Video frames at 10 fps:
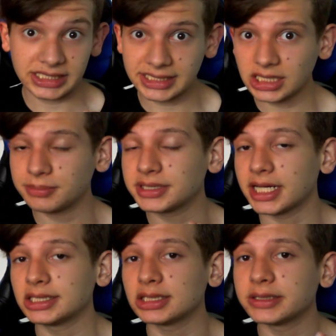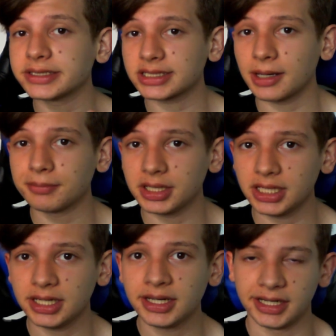see the potential in this
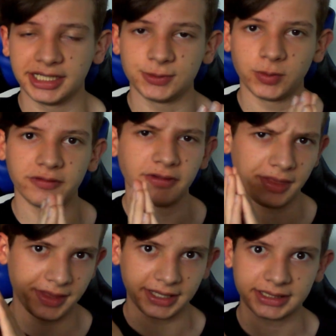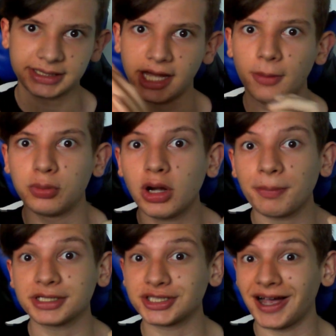company is with this. Now, I'll put
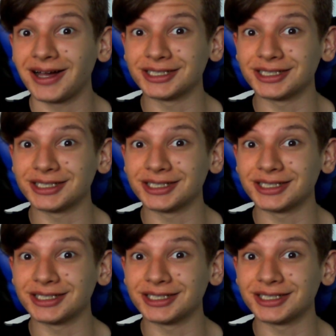up a chart